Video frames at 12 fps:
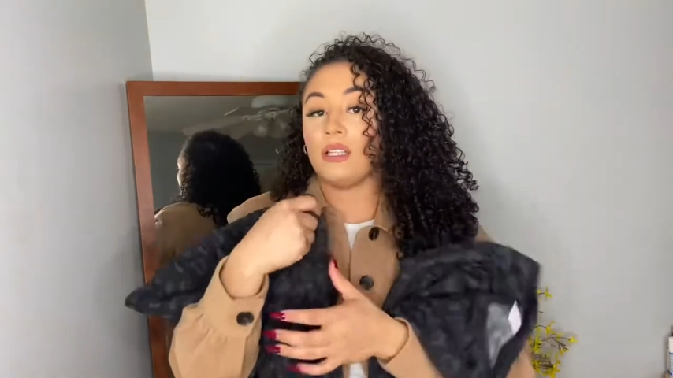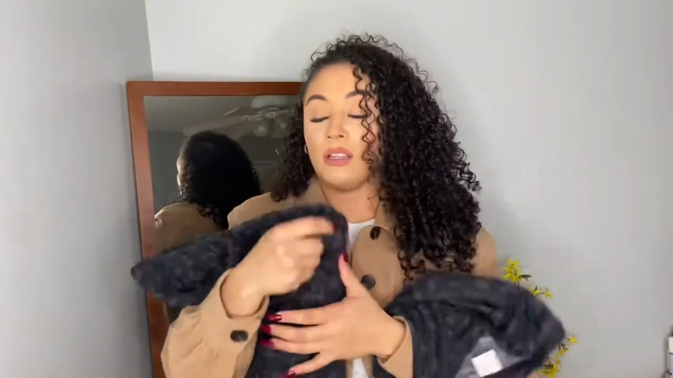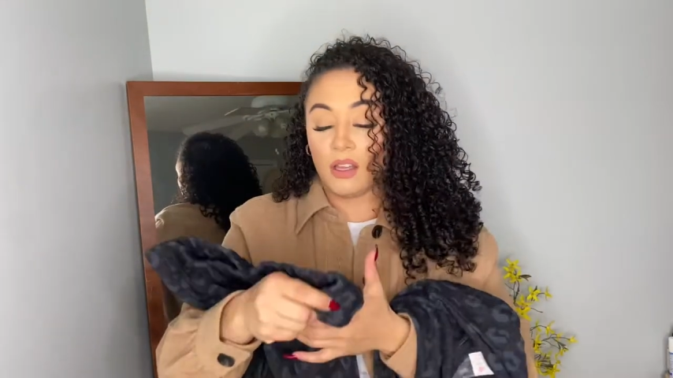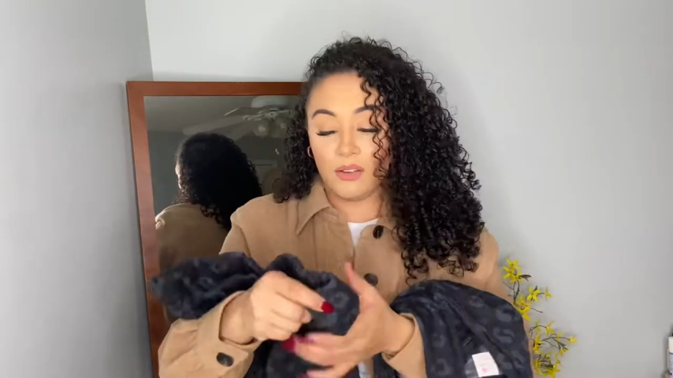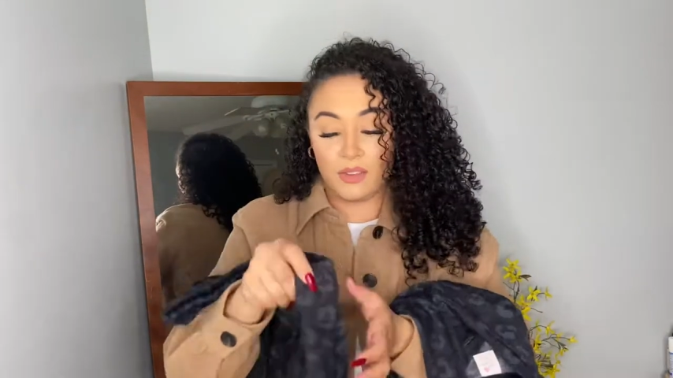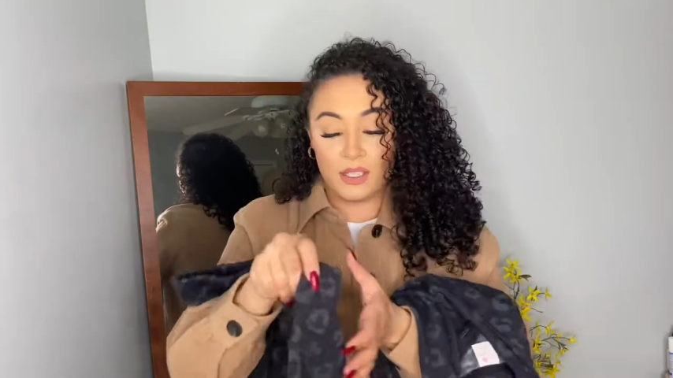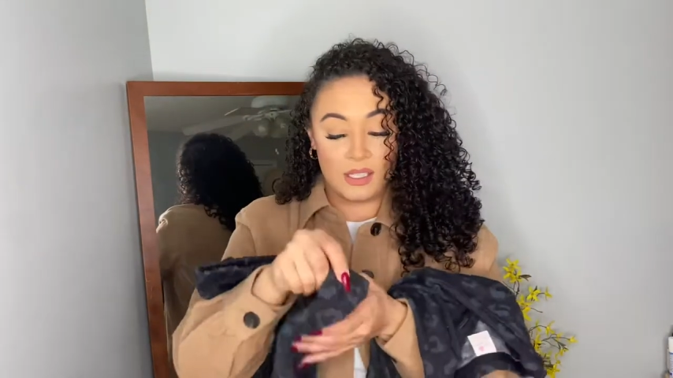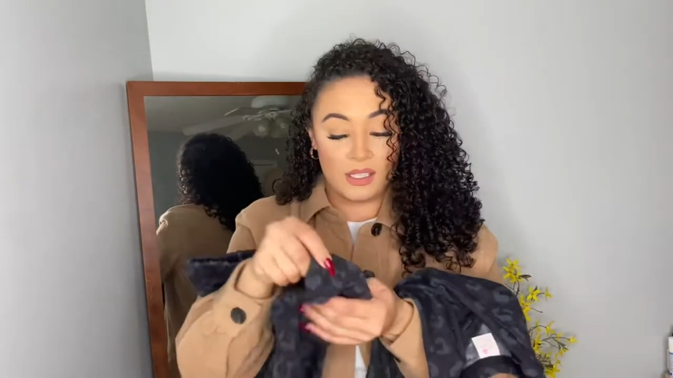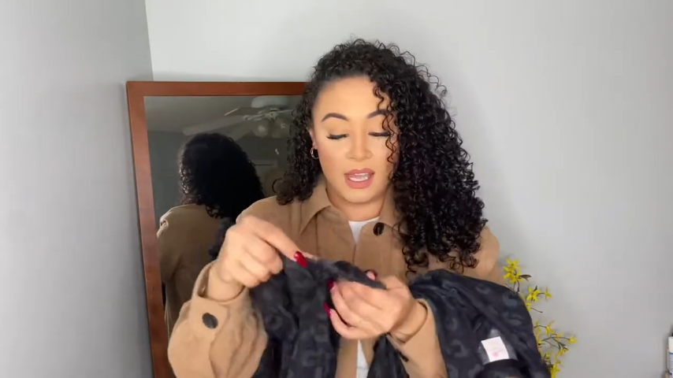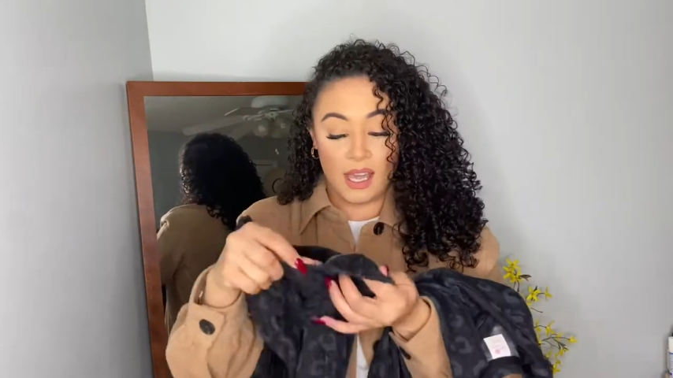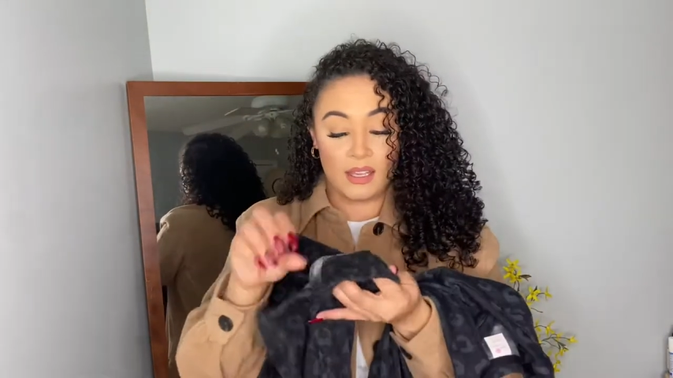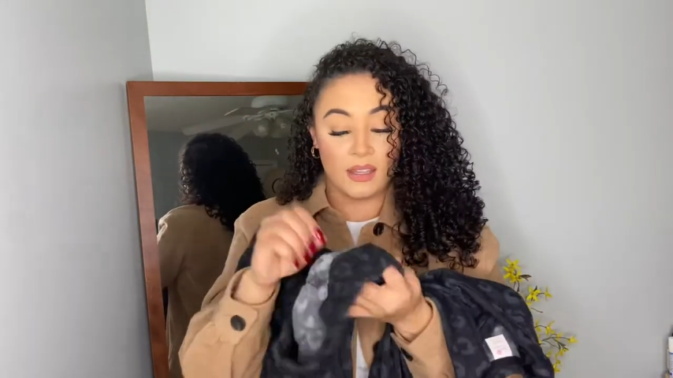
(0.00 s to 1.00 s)
love this
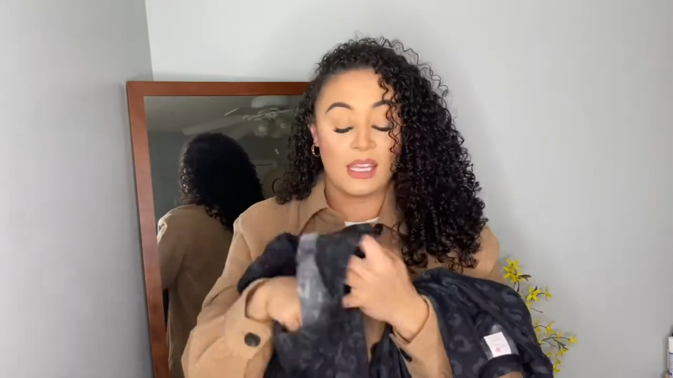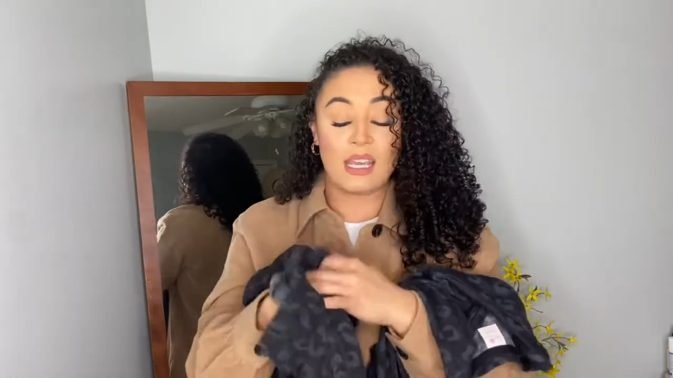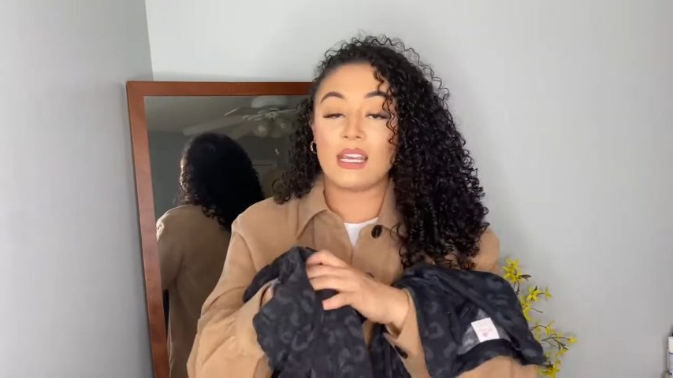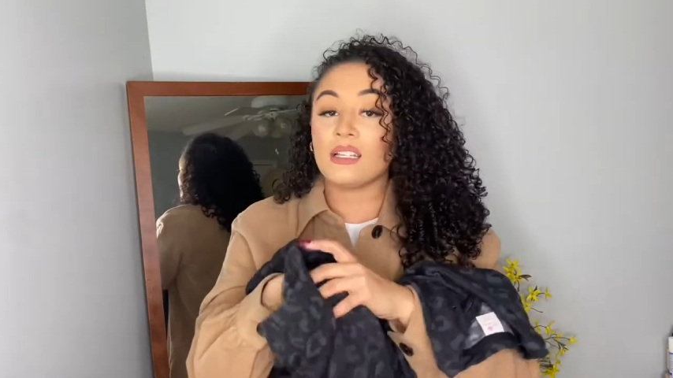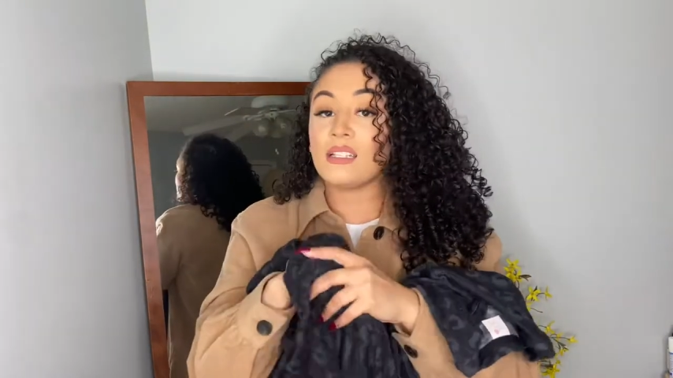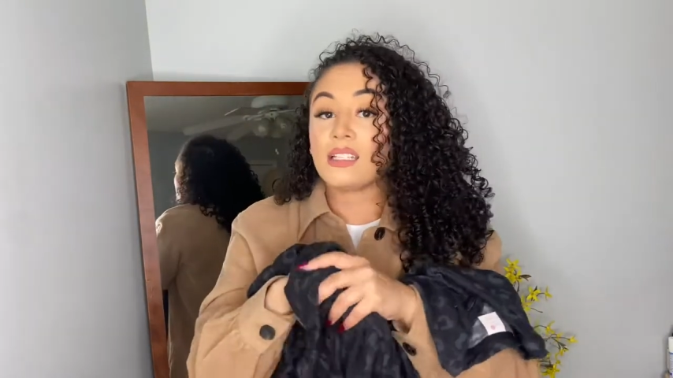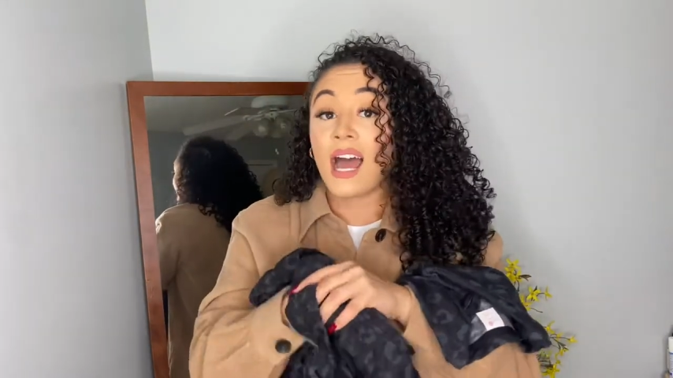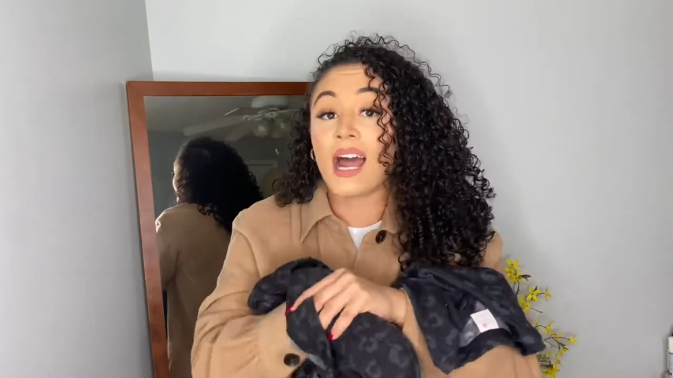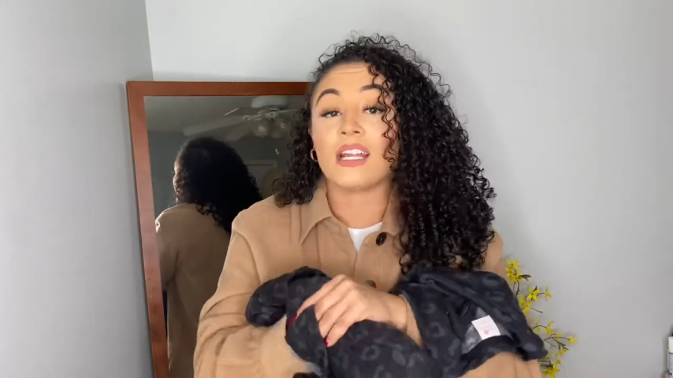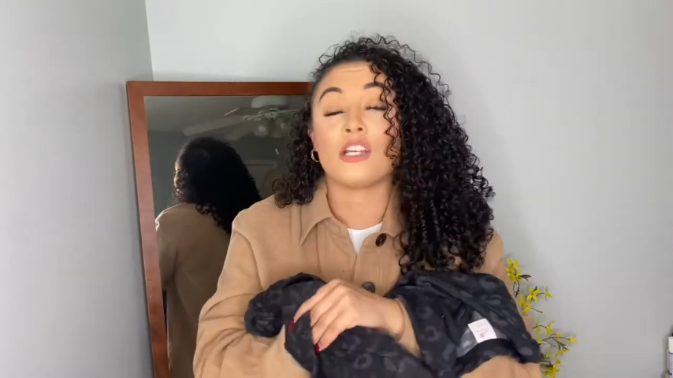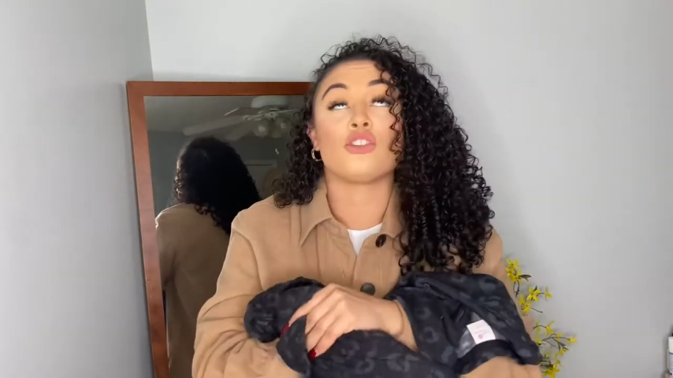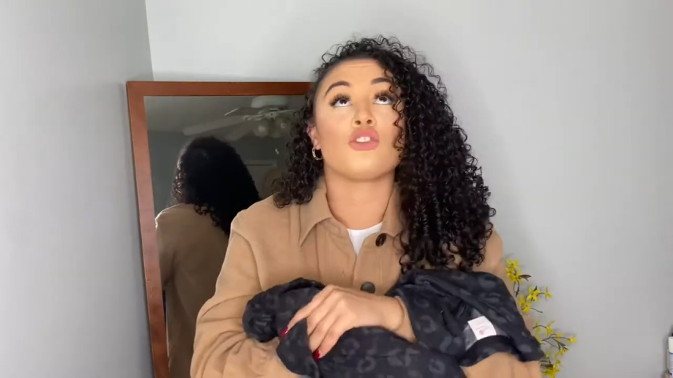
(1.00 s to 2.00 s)
set. The inside
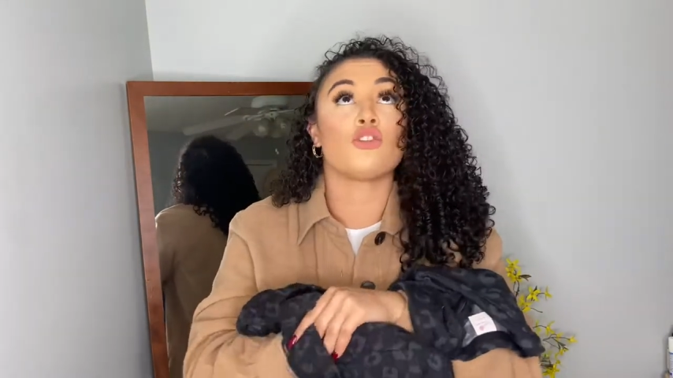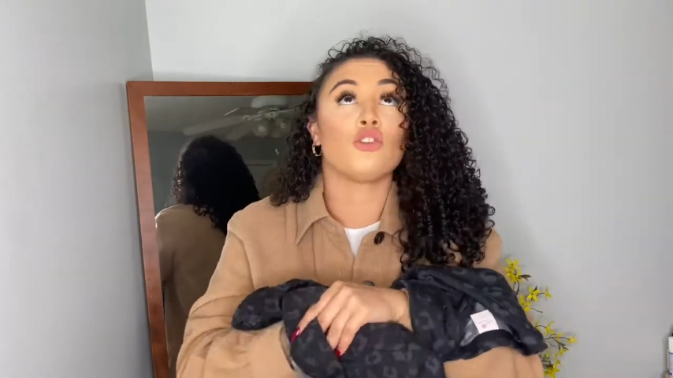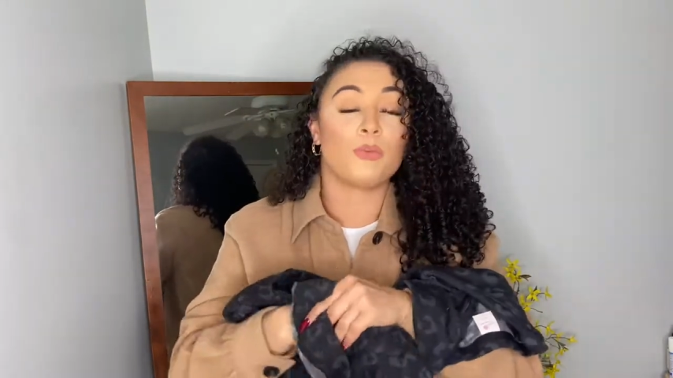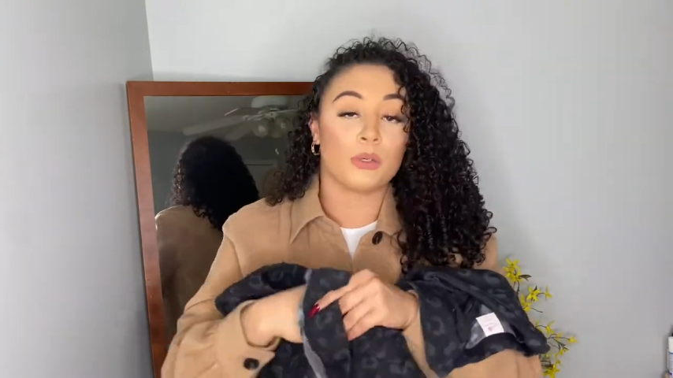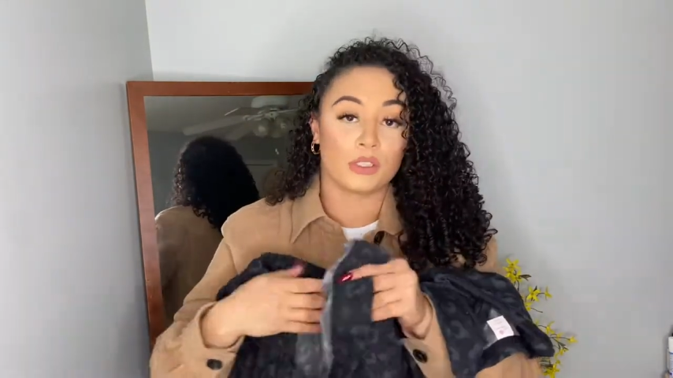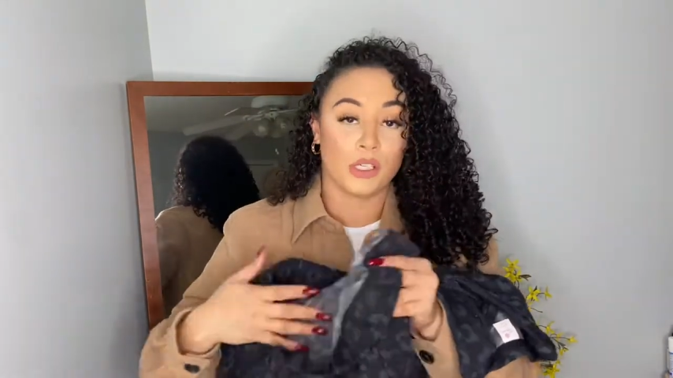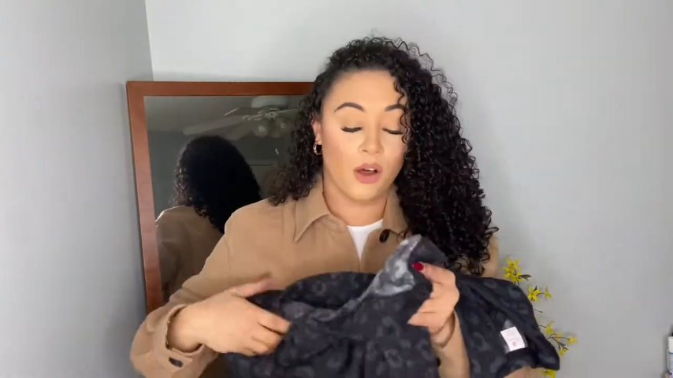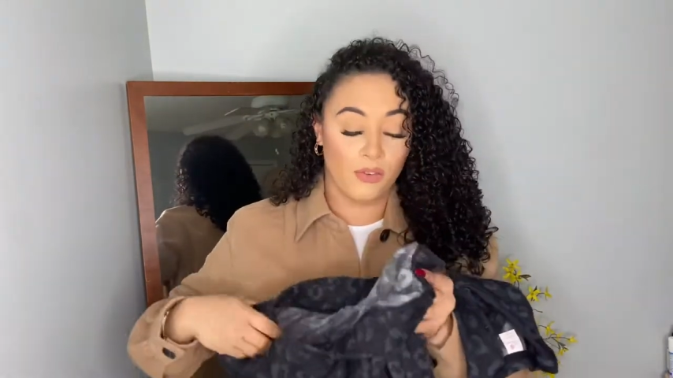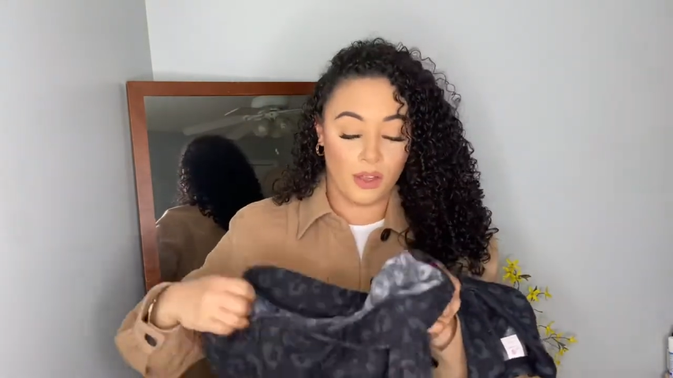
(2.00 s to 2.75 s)
is super soft.